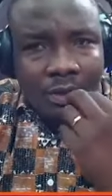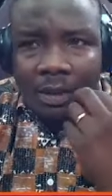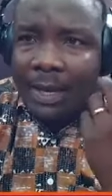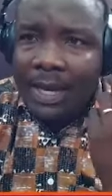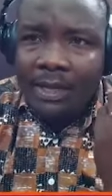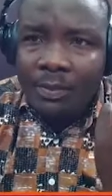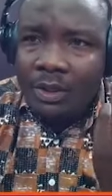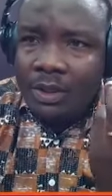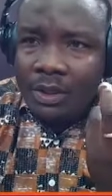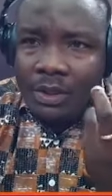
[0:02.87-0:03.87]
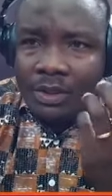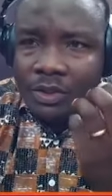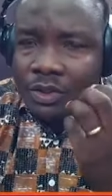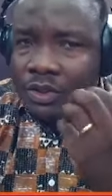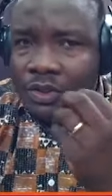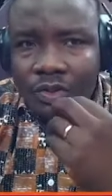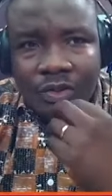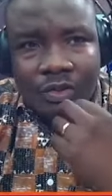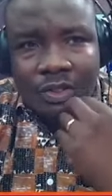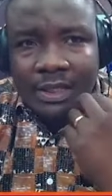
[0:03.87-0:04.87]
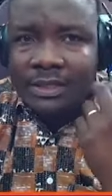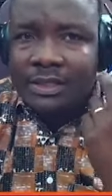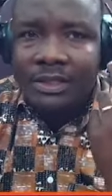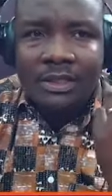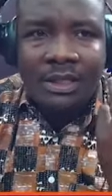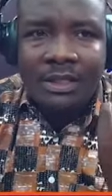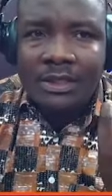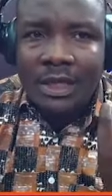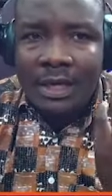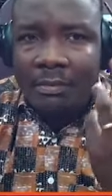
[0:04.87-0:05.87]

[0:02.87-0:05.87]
the body beach, SSNIT,